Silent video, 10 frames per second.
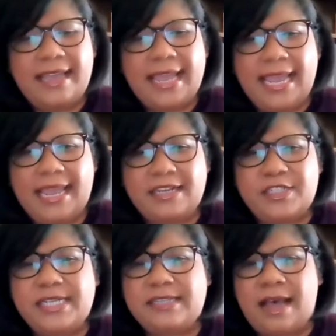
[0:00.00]
And
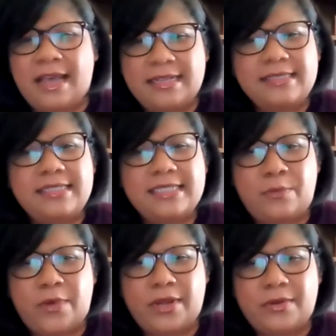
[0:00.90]
she is honestly
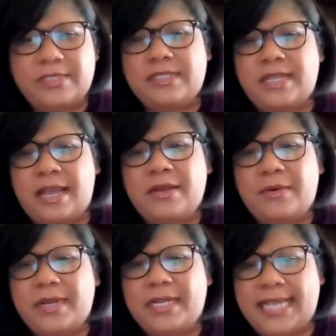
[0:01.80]
someone who does not
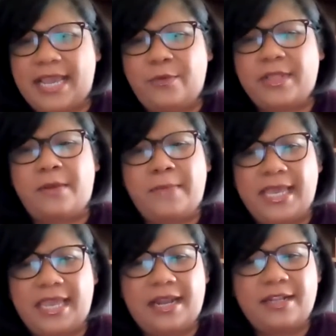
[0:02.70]
go a day without
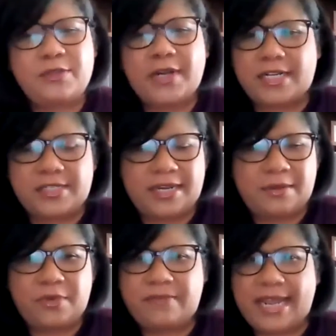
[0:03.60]
making an
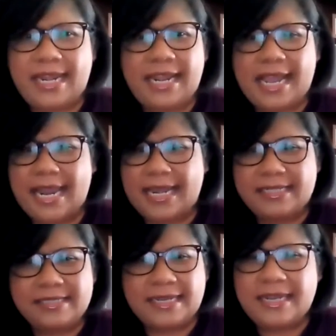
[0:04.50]
introduction, providing
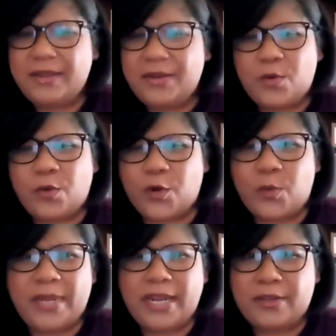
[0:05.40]
guidance, or
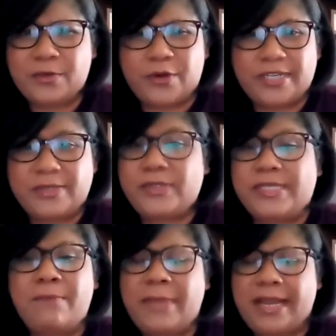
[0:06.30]
opening a door to
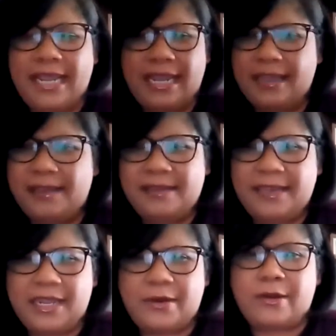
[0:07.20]
somebody
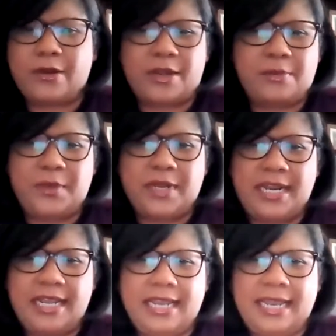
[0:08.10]
here in our
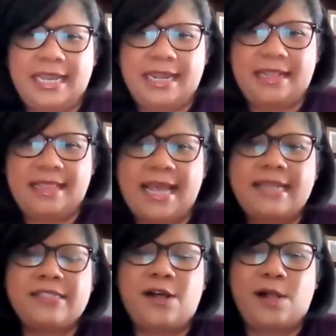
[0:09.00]
community. And that
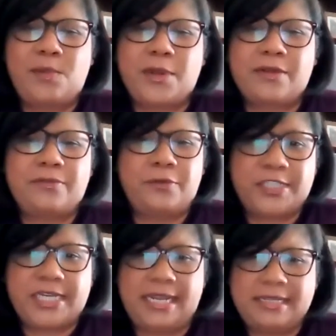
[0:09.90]
is a hallmark of who
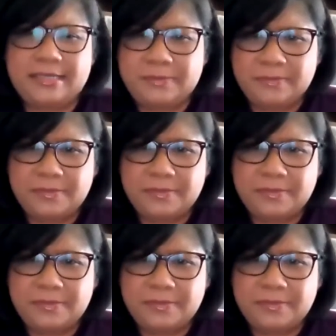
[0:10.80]
she is.